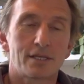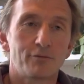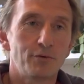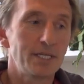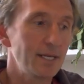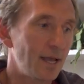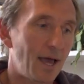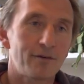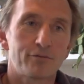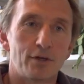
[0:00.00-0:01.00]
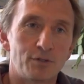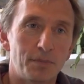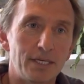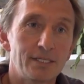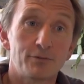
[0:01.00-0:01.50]
So if we didn't have those
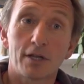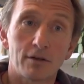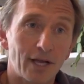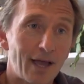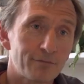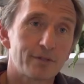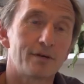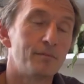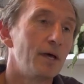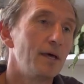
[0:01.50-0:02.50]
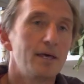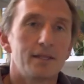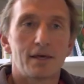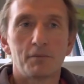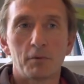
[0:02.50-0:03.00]
bees, if we don't look after them,
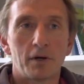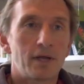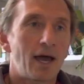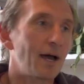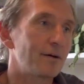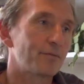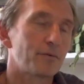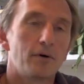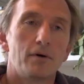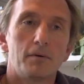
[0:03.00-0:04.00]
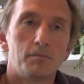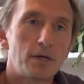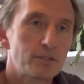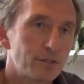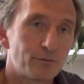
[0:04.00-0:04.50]
then we won't have
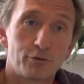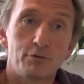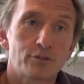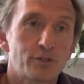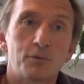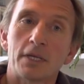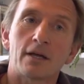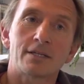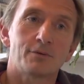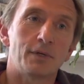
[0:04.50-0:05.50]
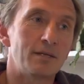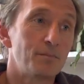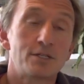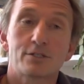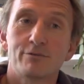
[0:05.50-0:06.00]
most of the fruits that we like to
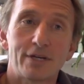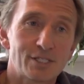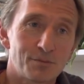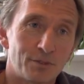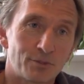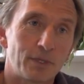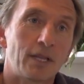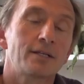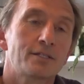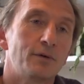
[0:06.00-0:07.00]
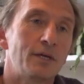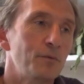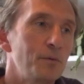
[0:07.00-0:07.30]
eat, most of the vegetables we like to eat.